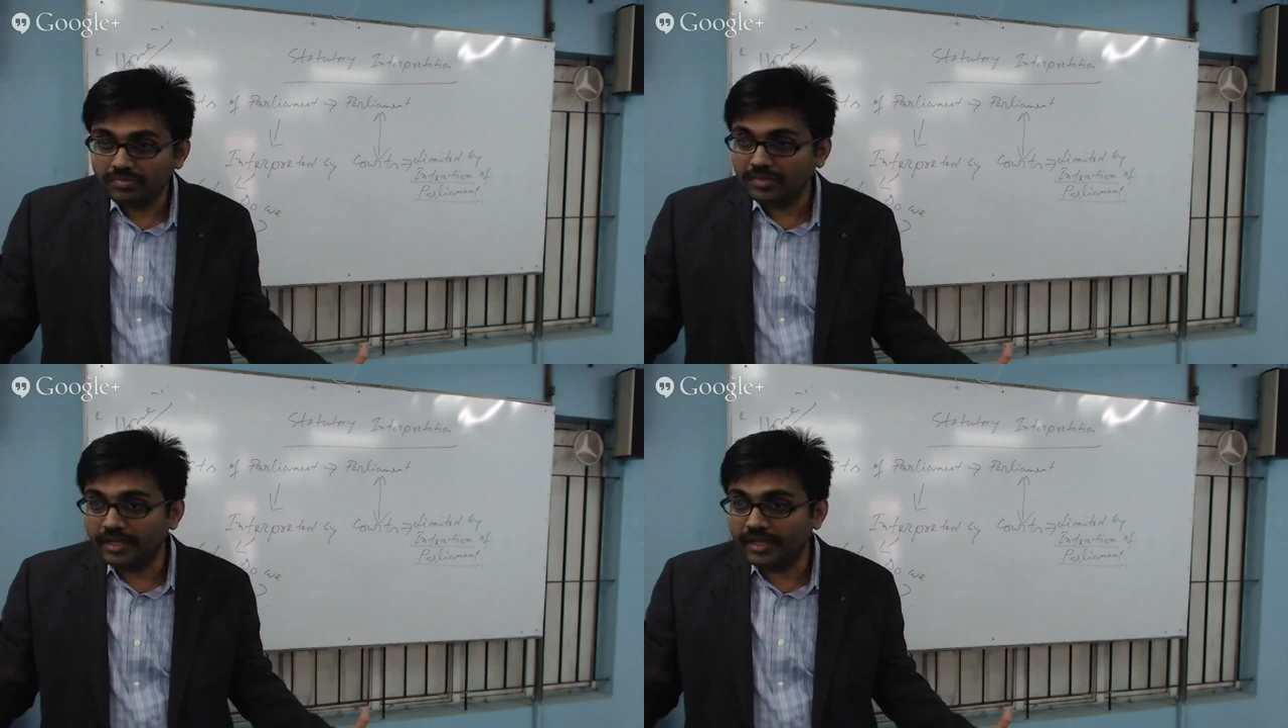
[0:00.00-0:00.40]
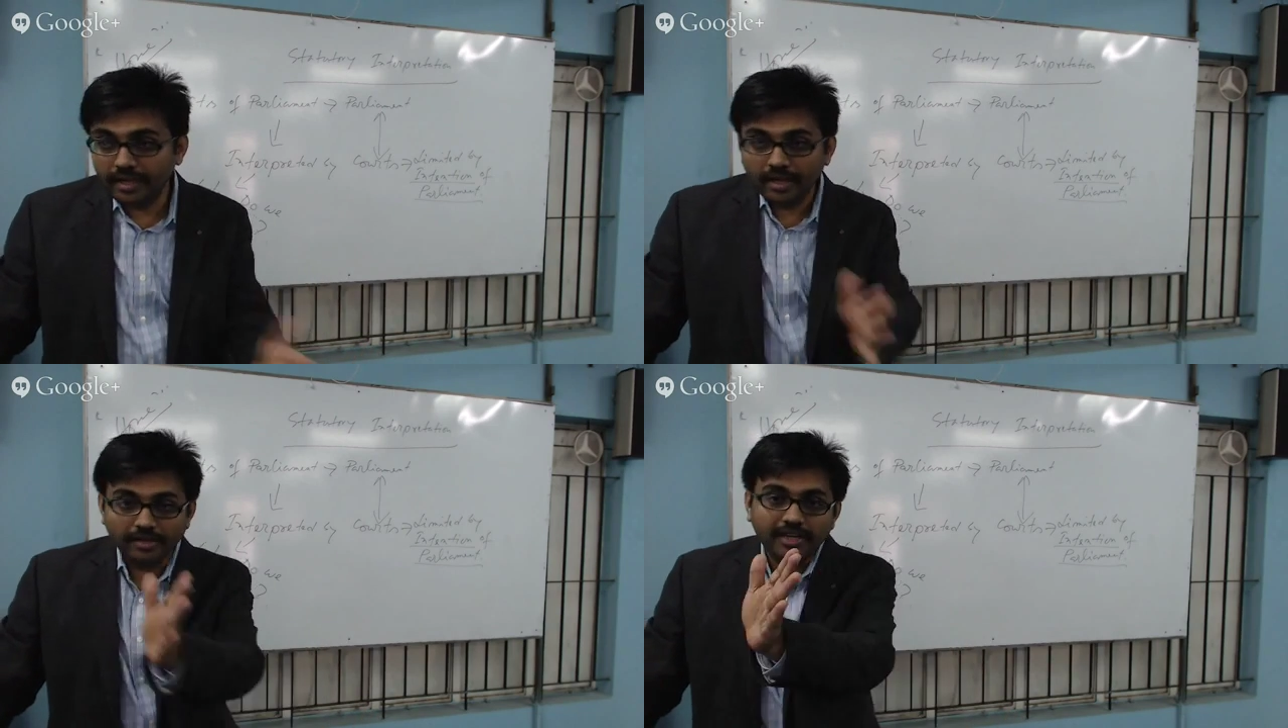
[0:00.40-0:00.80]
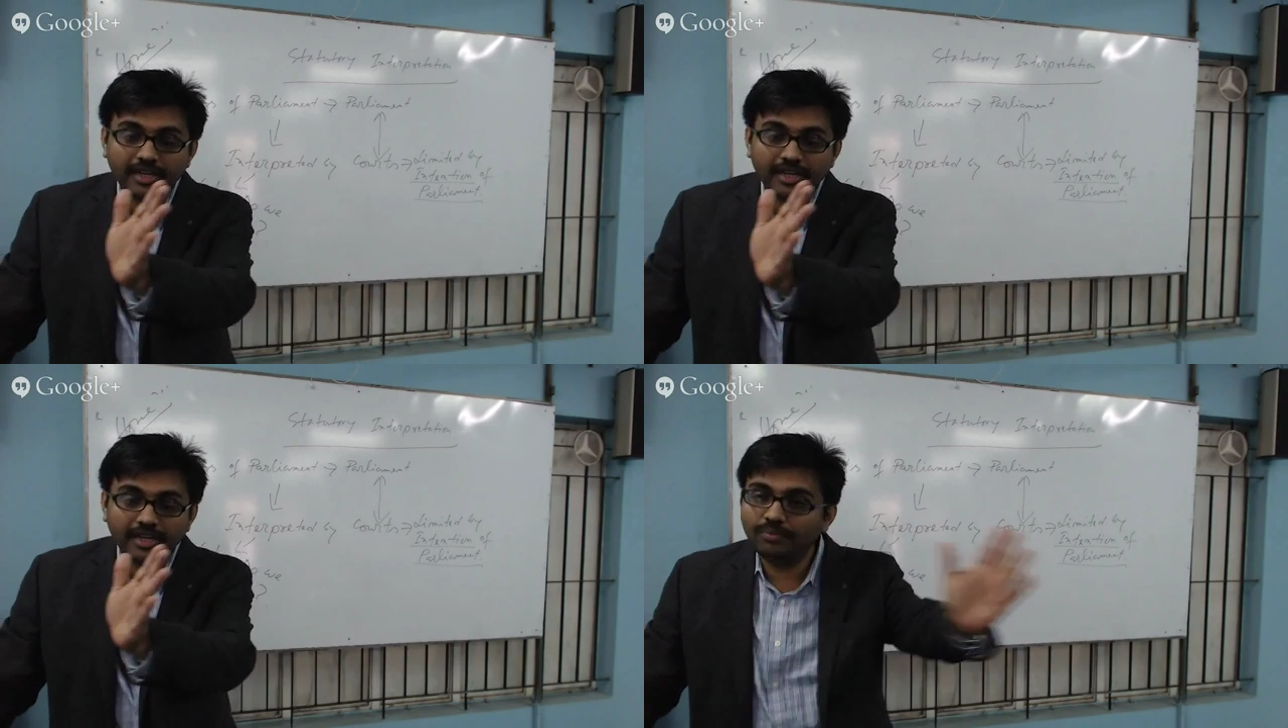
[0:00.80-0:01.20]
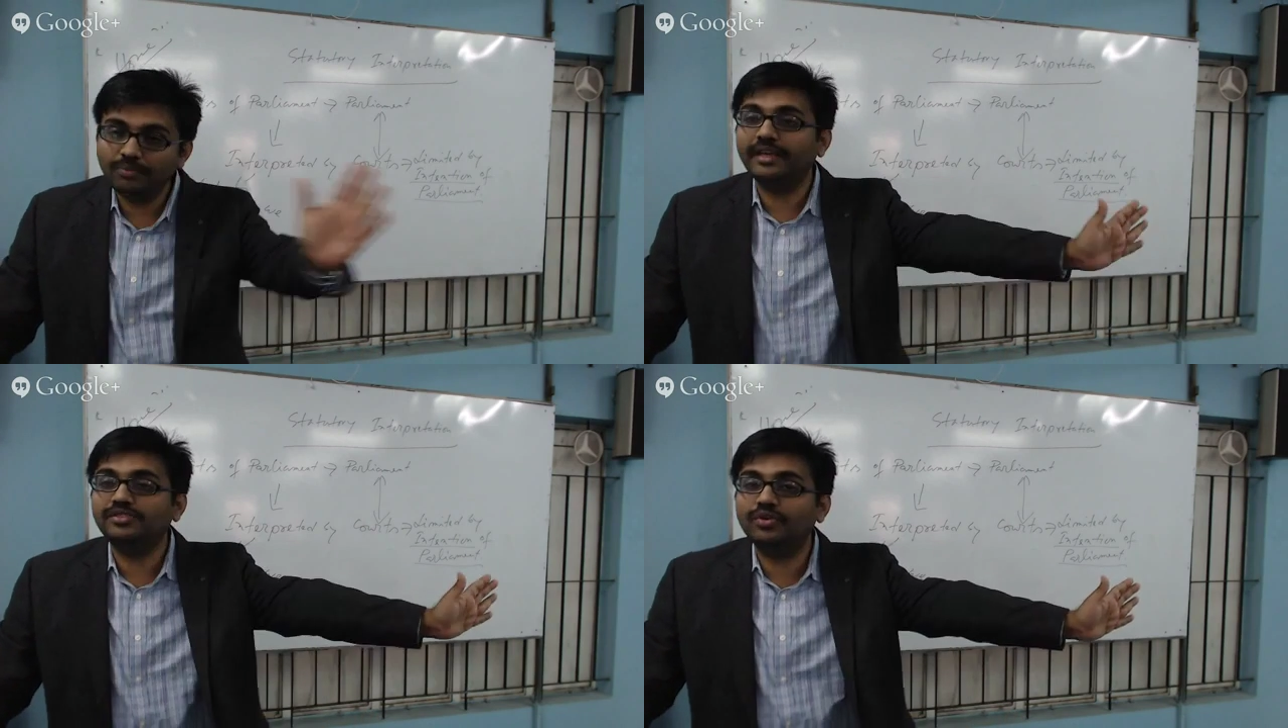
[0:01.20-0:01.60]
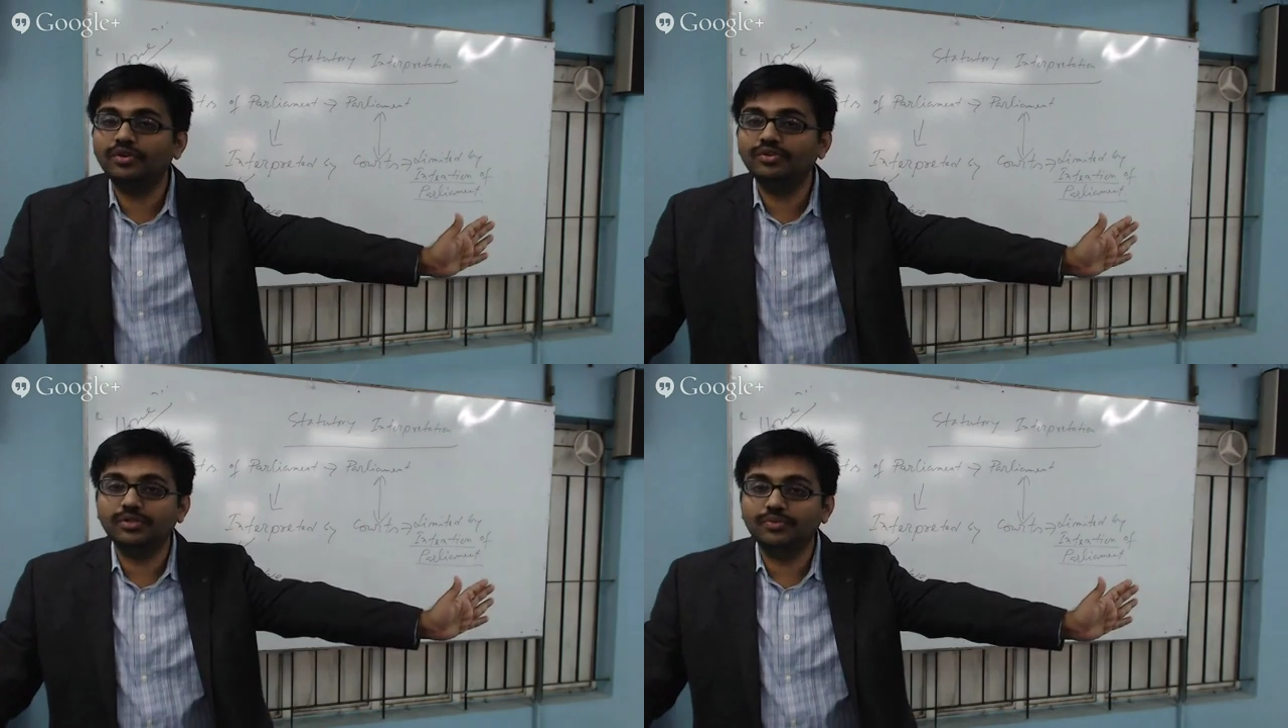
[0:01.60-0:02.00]
the direction of the case goes
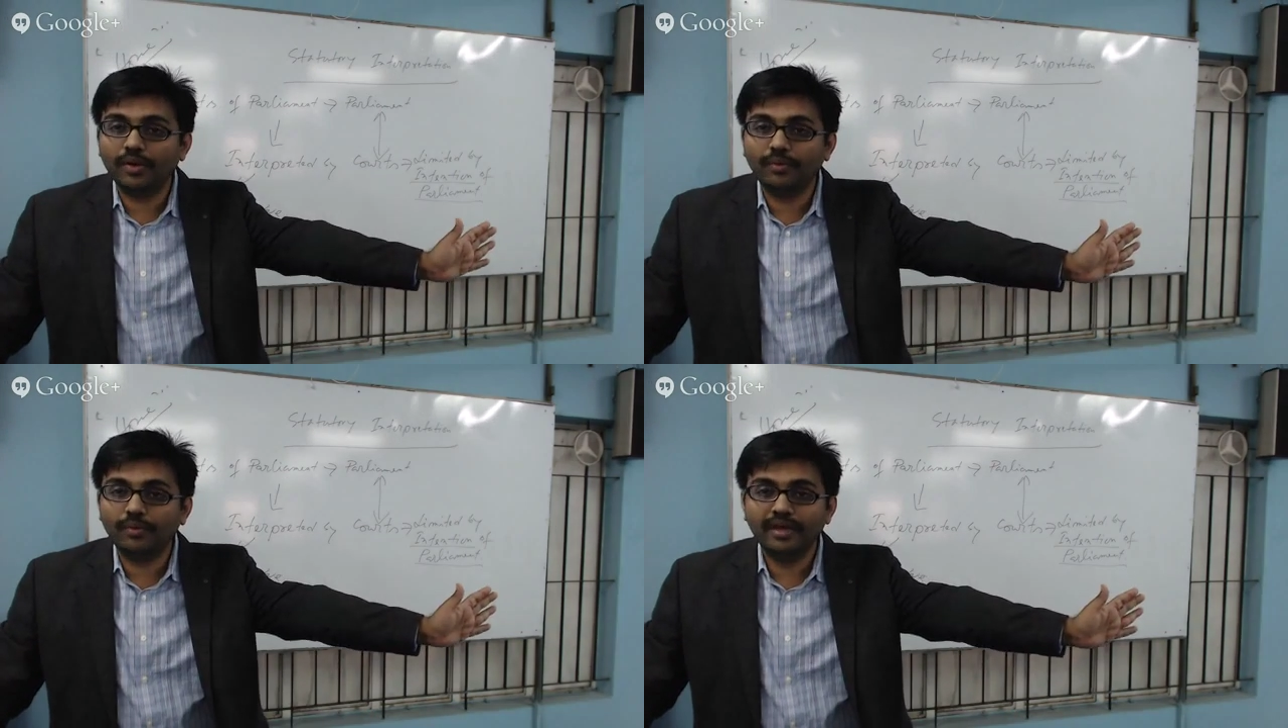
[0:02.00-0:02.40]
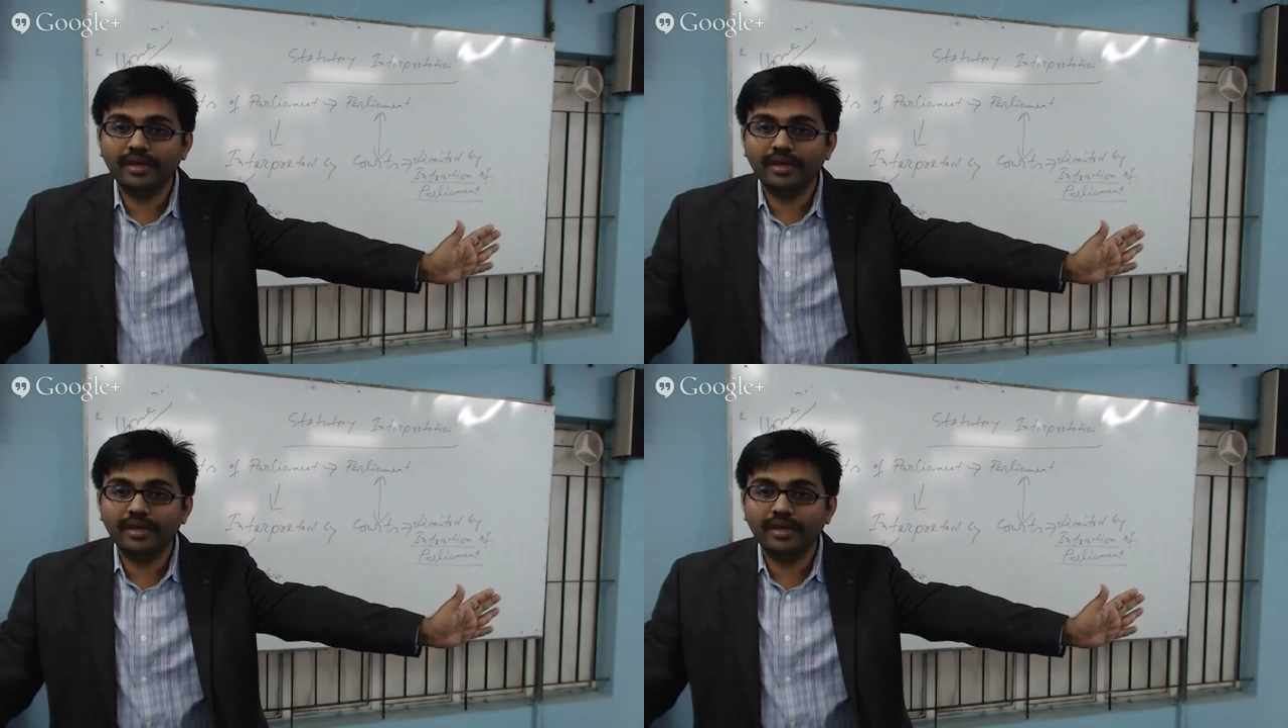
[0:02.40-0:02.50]
in one way.